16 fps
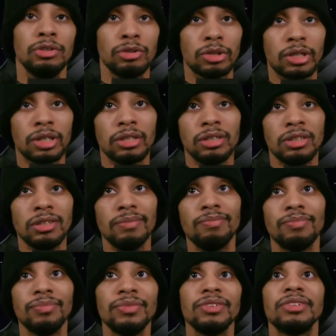you can
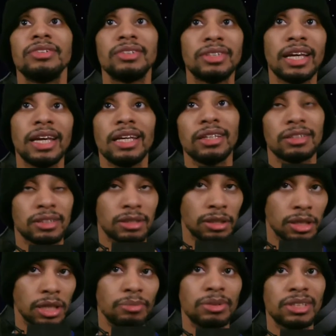take
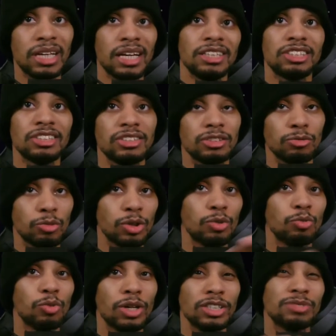the limitations of what
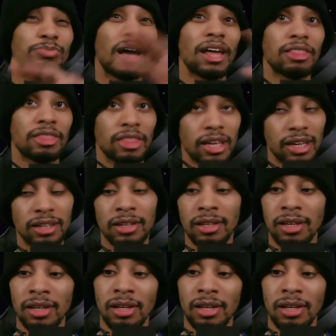it was back then,